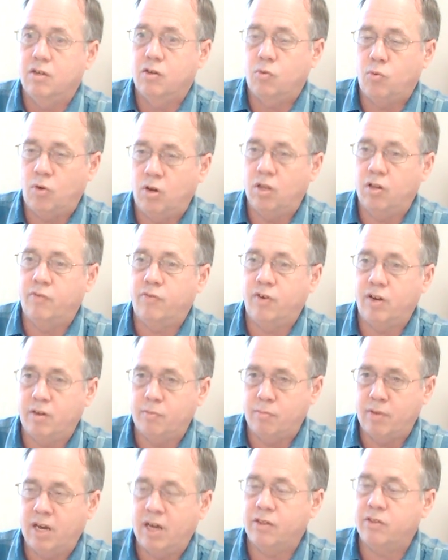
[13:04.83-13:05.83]
qualified
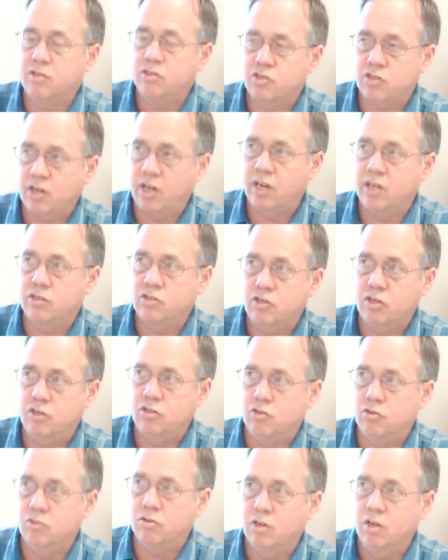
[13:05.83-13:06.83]
math and science
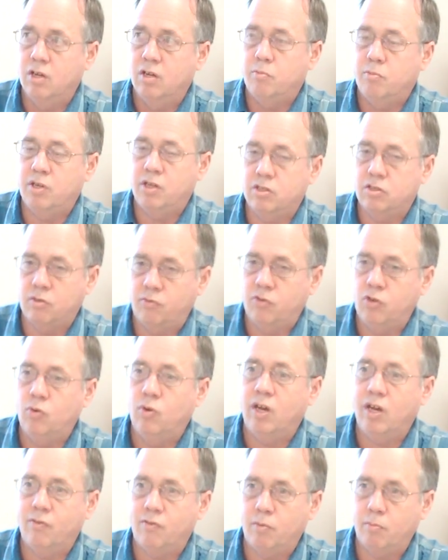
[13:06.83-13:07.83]
teachers. Because if you
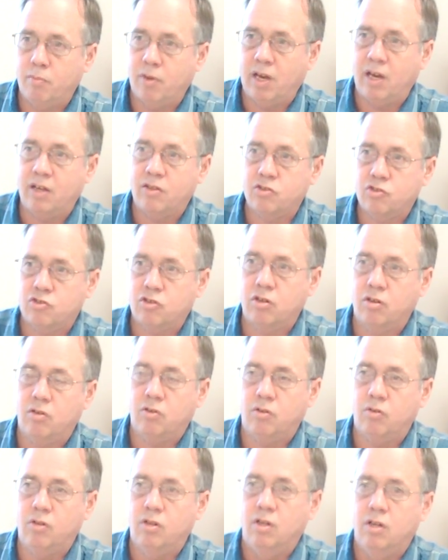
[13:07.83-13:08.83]
have a math
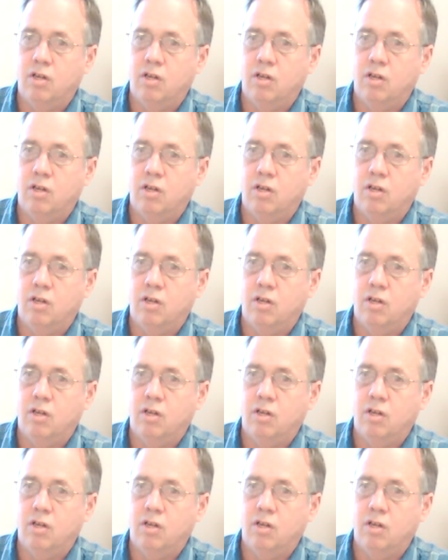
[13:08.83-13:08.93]
skill,